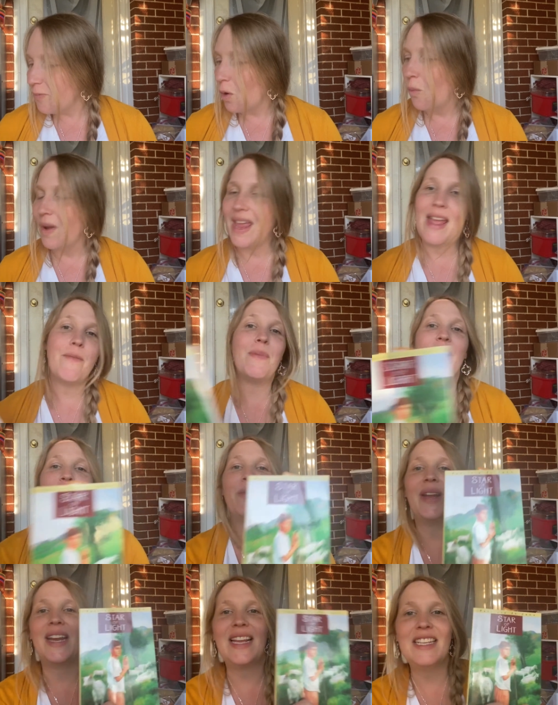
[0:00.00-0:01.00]
We have
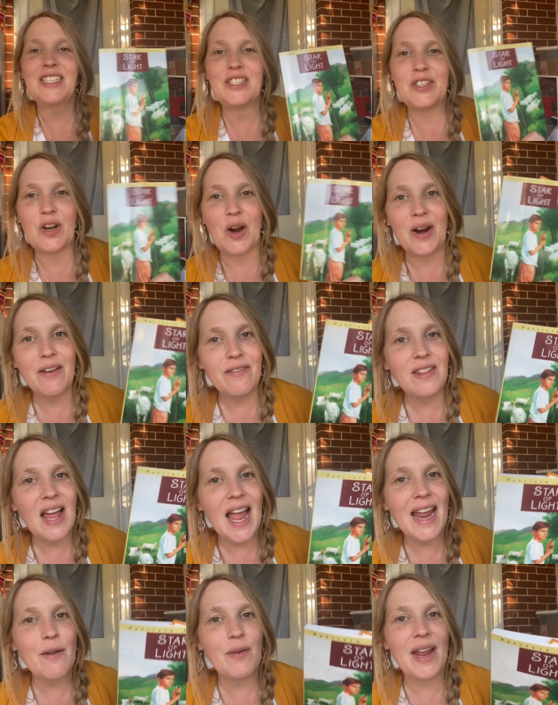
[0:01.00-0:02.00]
been reading Star of
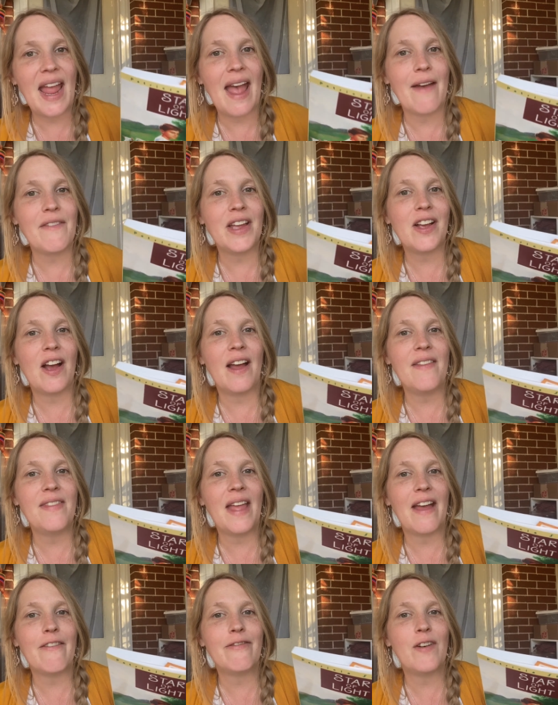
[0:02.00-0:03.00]
Light. We haven't gotten
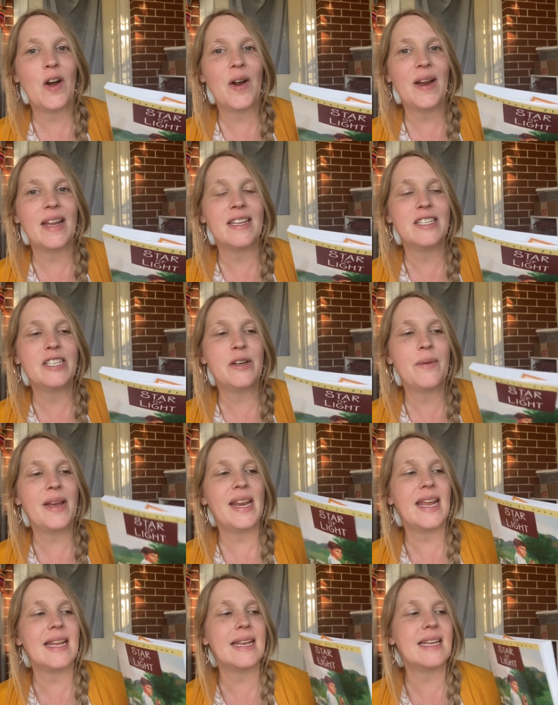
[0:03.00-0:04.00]
that far into
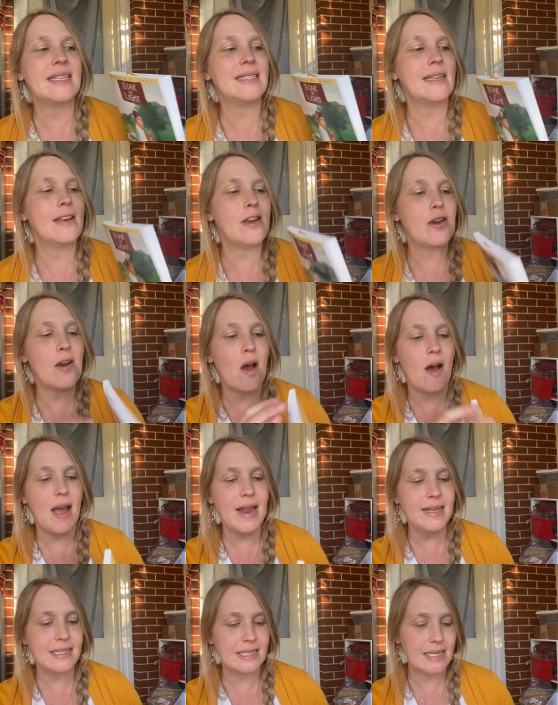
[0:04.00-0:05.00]
it. It is
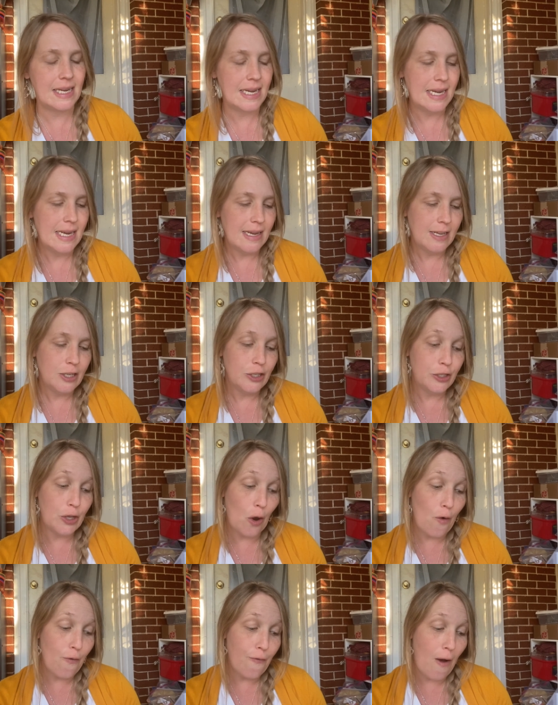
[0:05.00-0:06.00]
not
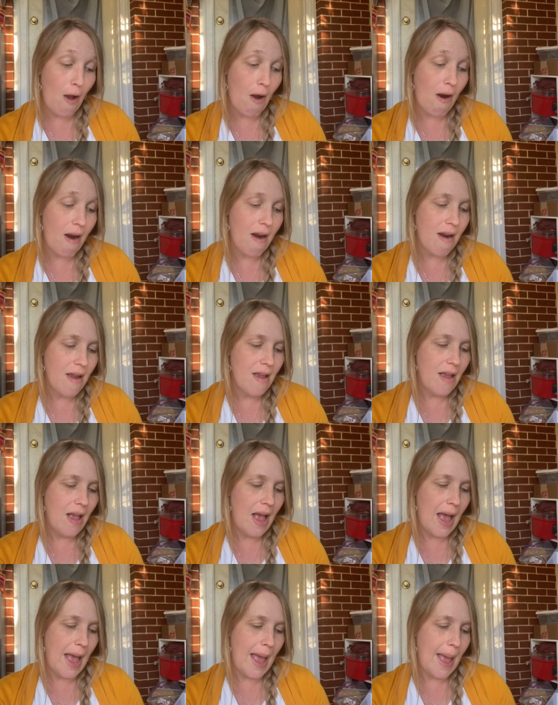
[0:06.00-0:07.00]
so far.
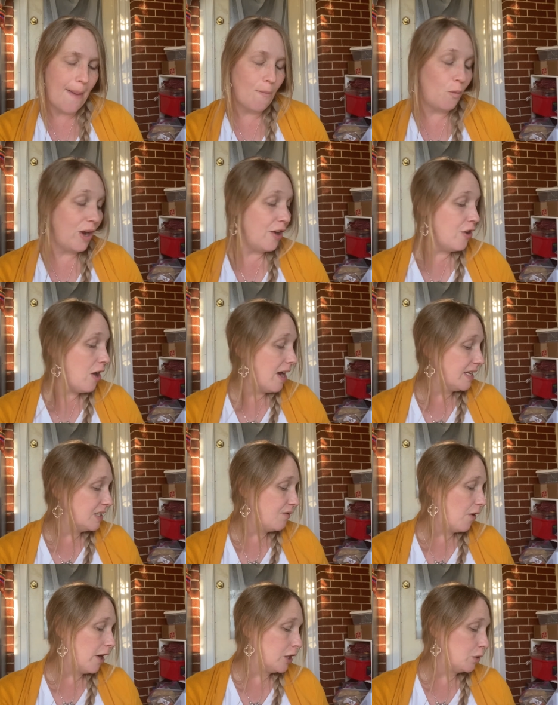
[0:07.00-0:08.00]
We are not
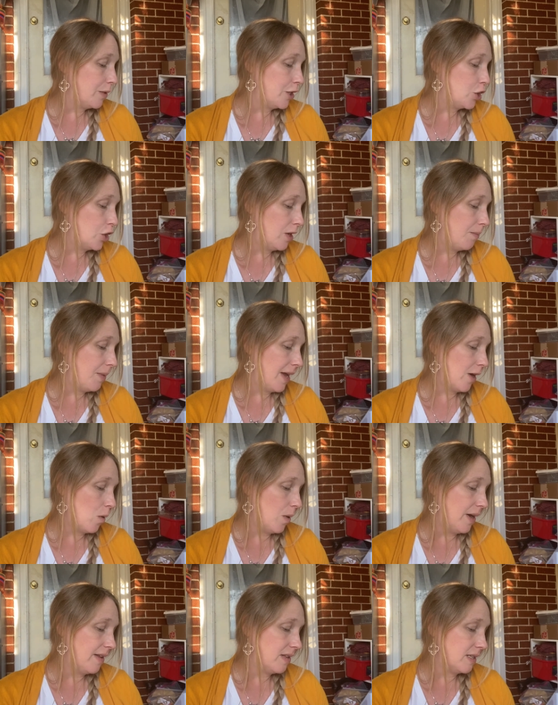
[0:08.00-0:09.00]
as far as we should be
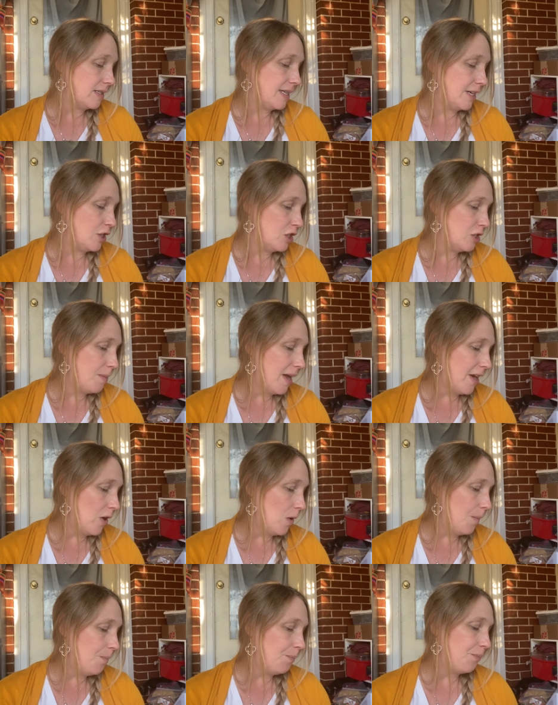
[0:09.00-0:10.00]
according to the teacher's
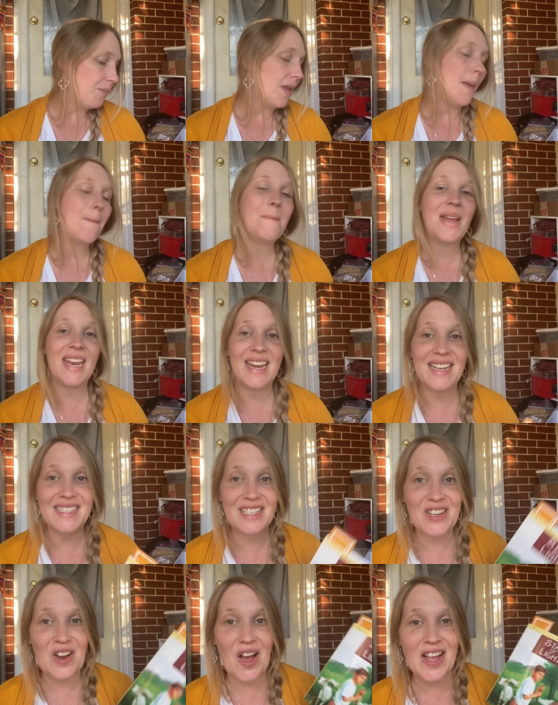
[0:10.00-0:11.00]
manual, but it
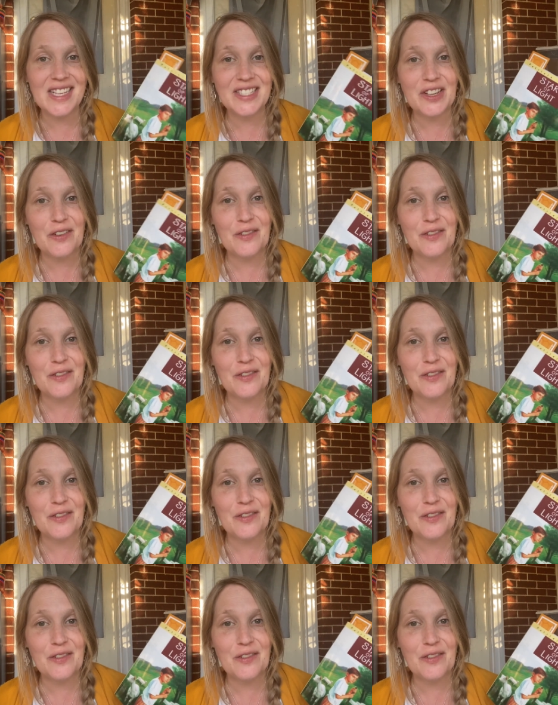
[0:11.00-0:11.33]
is not so